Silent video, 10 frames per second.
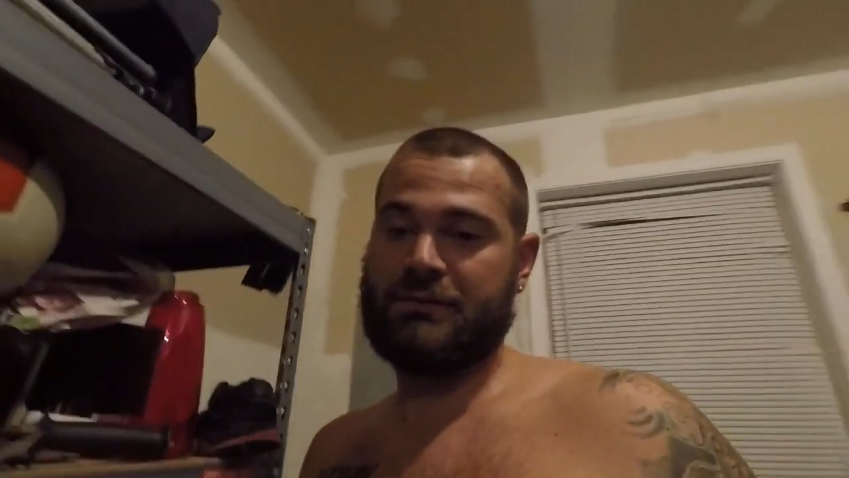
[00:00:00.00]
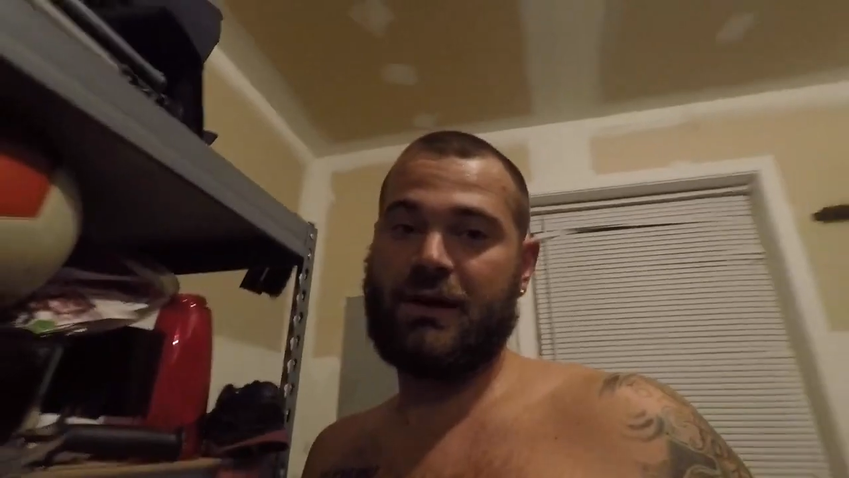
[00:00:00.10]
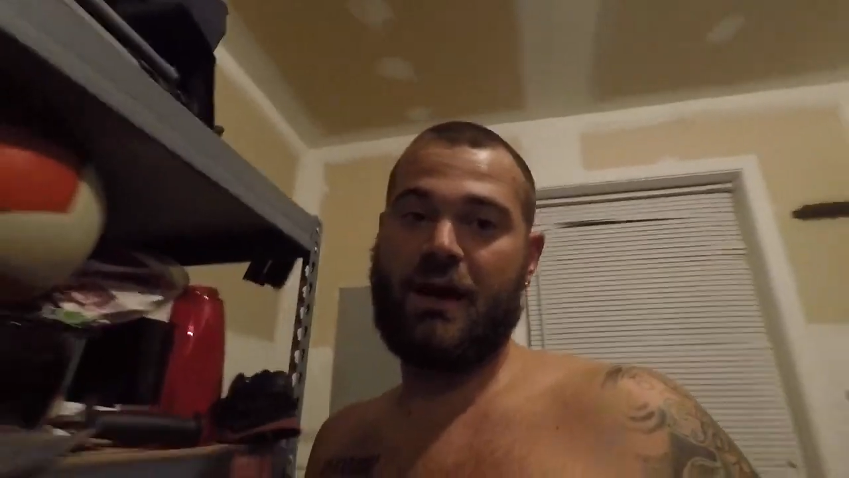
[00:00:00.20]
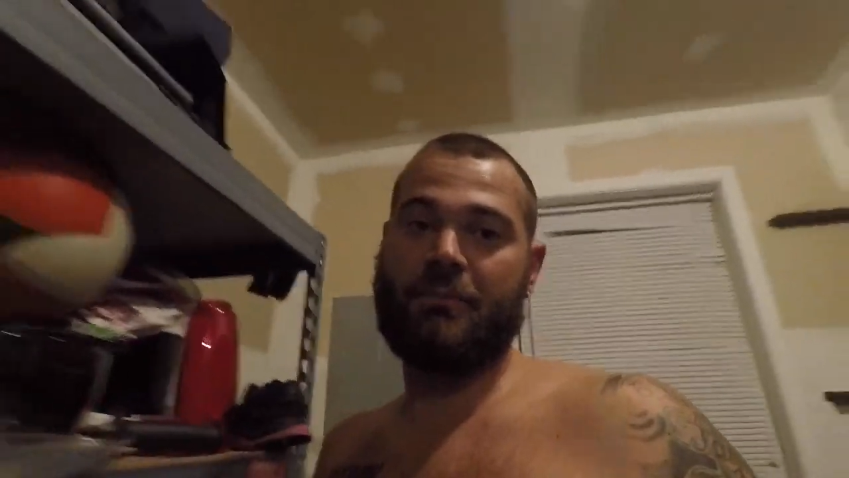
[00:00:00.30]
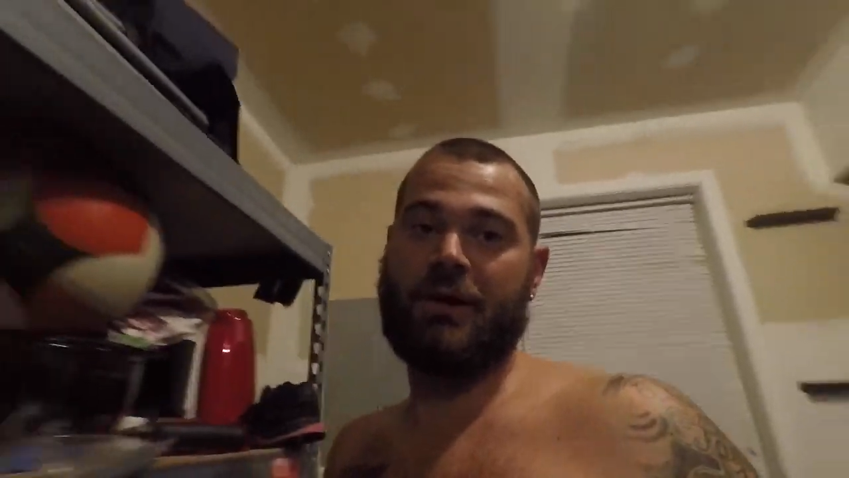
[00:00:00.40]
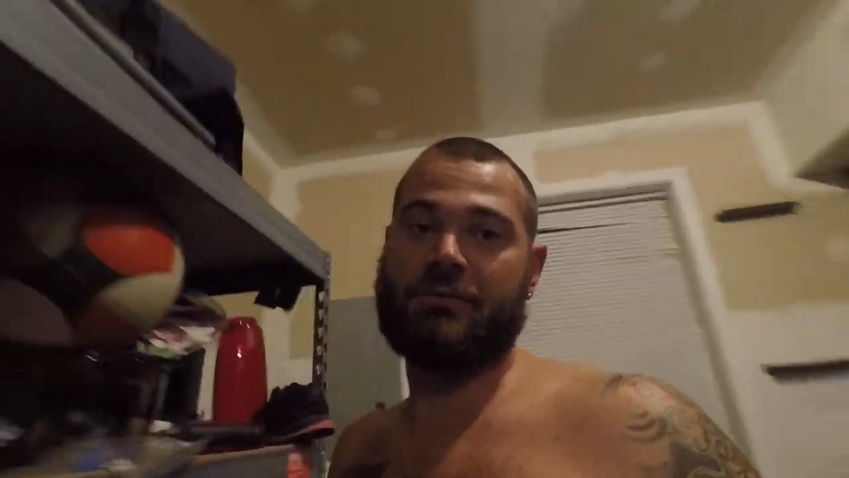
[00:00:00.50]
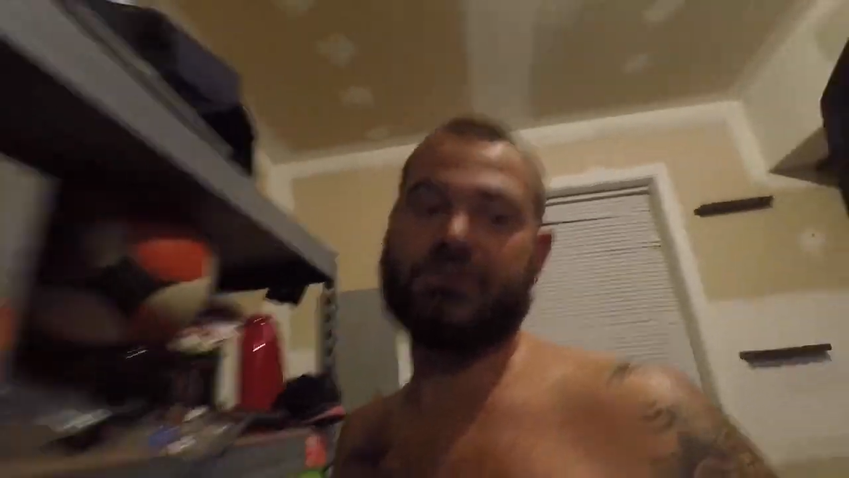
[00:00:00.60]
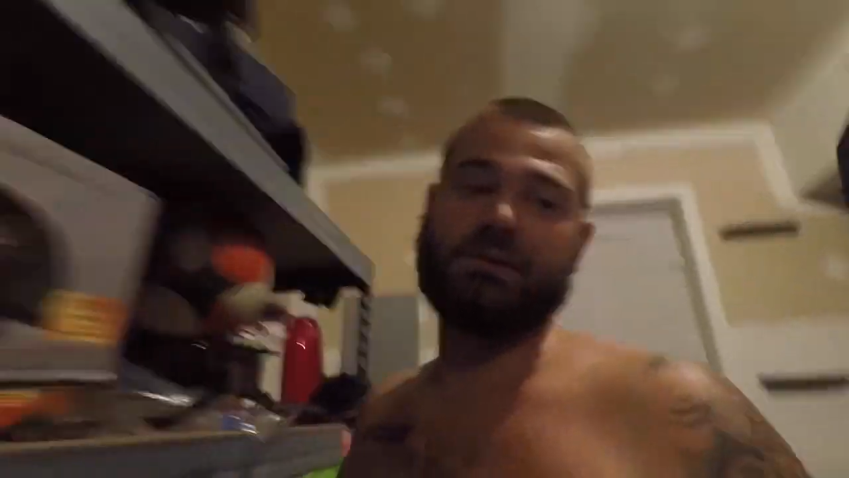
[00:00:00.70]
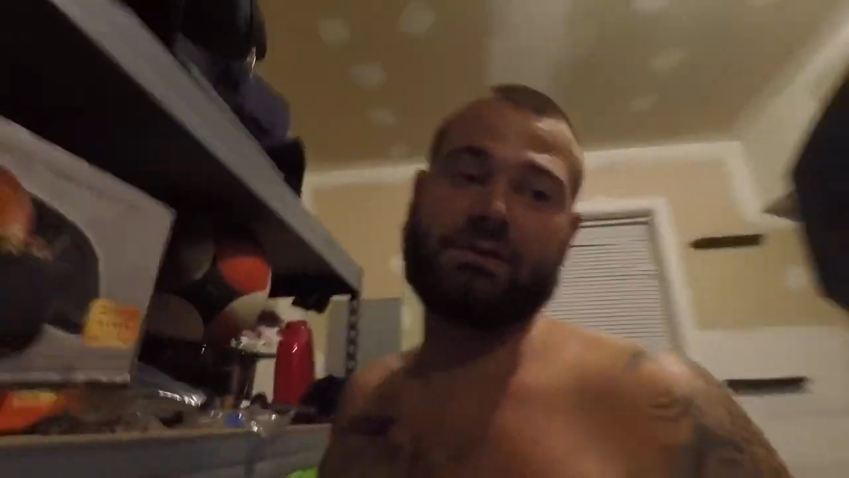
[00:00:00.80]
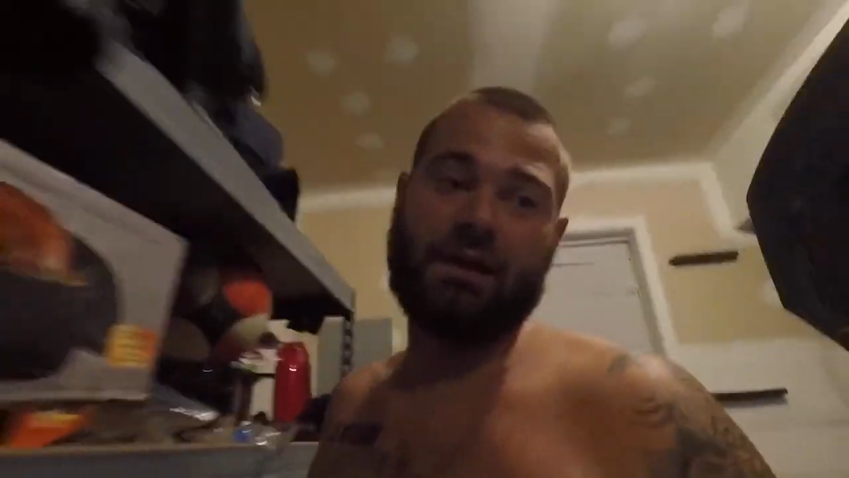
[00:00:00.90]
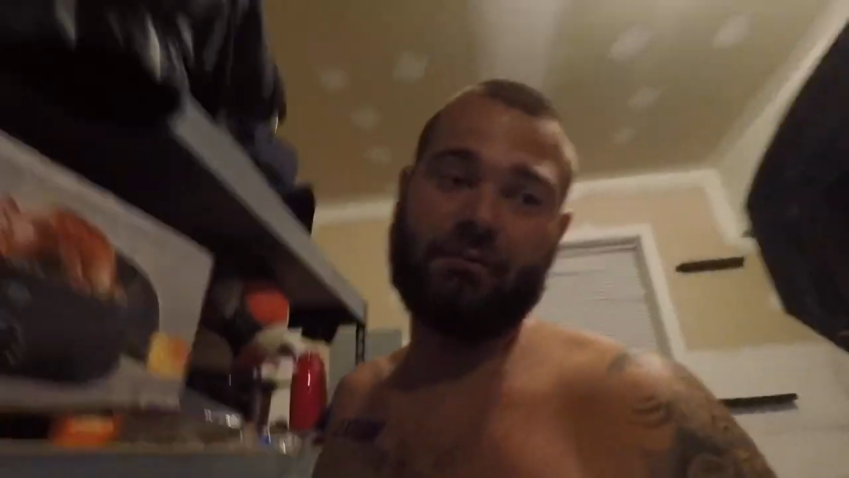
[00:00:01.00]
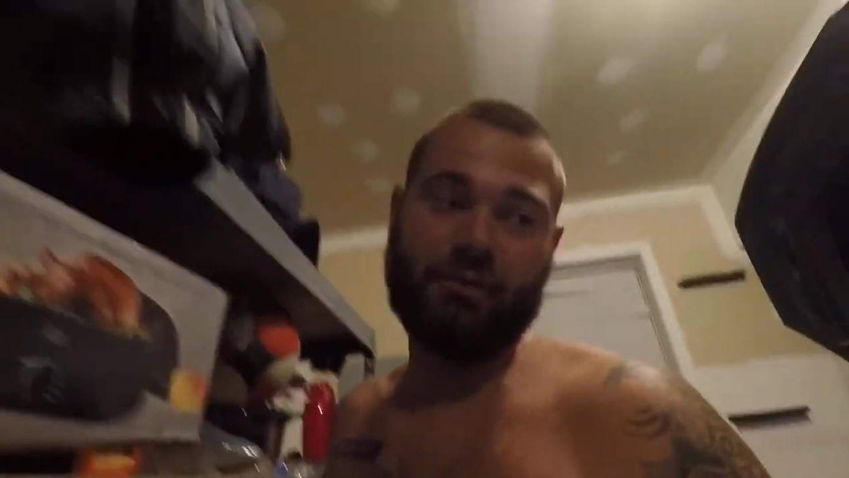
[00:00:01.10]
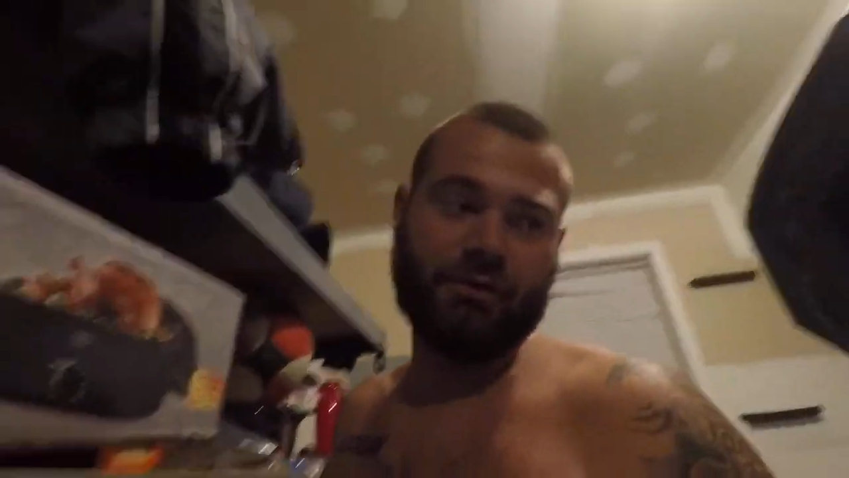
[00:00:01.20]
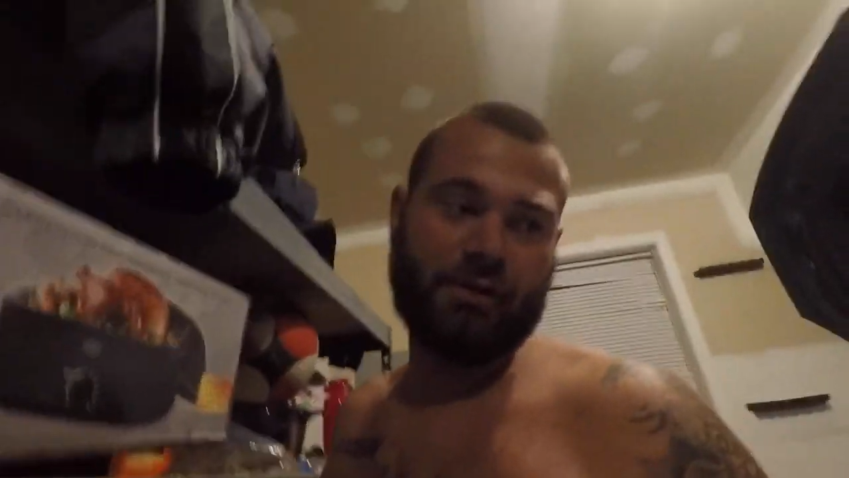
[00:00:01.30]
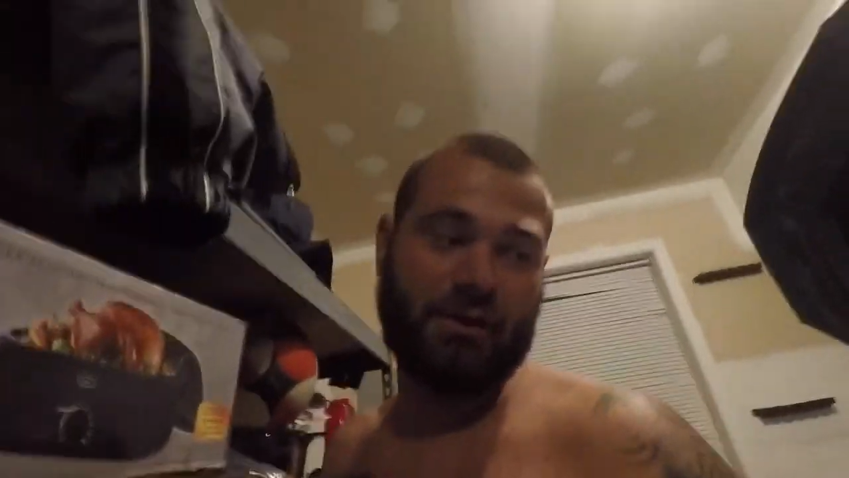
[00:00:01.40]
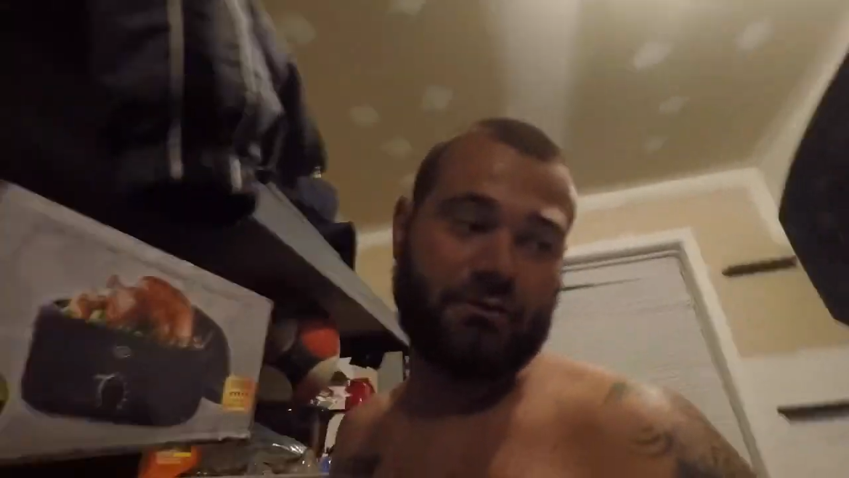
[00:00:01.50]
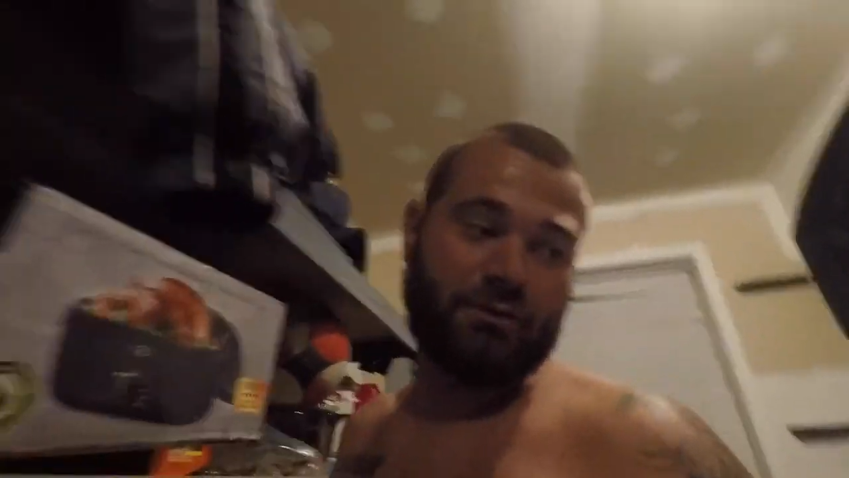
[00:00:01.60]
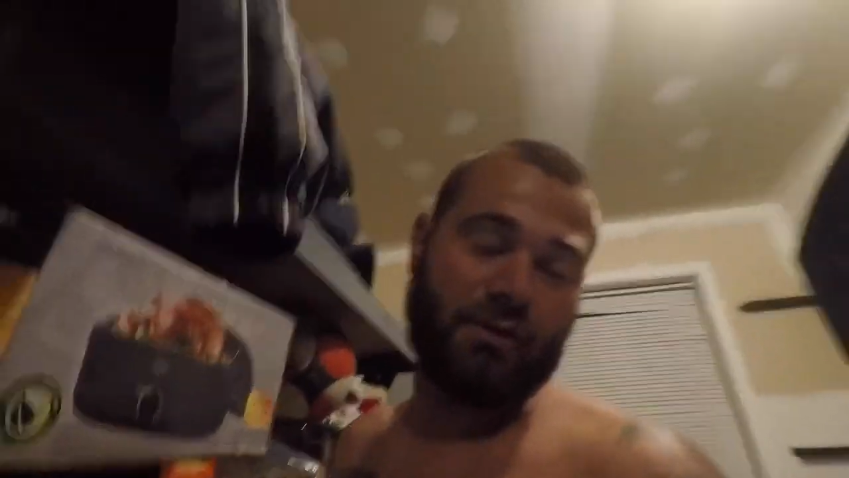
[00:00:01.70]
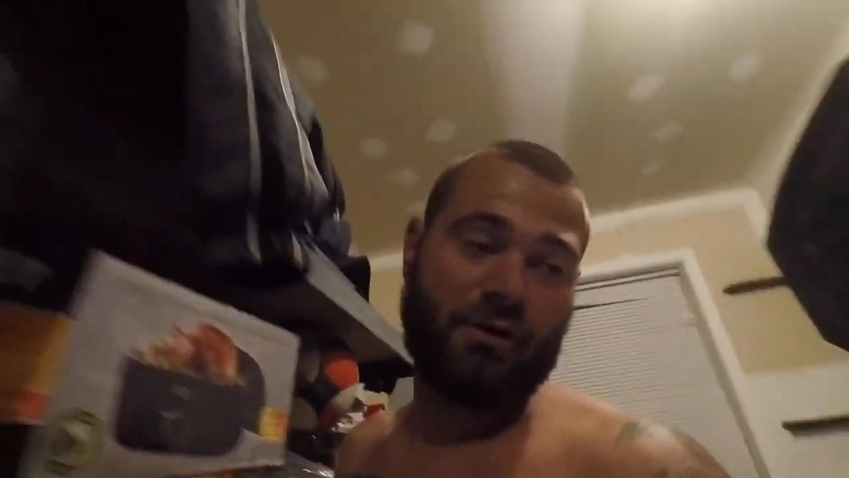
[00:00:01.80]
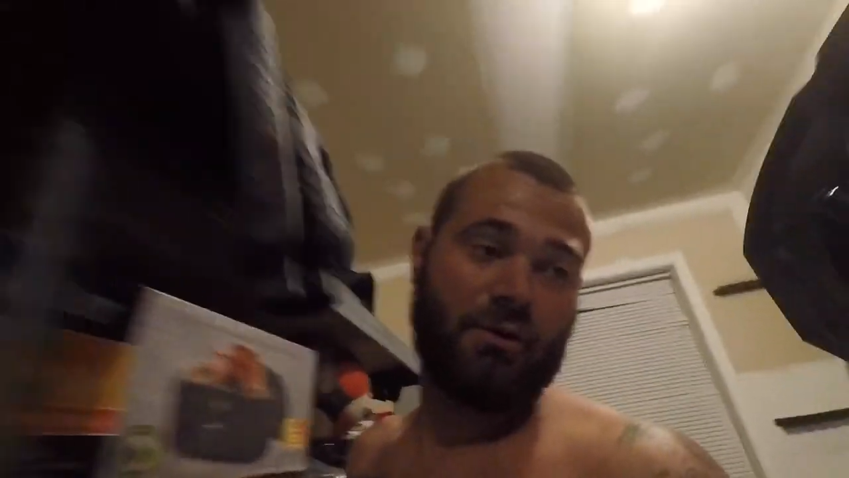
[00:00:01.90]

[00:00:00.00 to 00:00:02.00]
time left and it's getting really late. So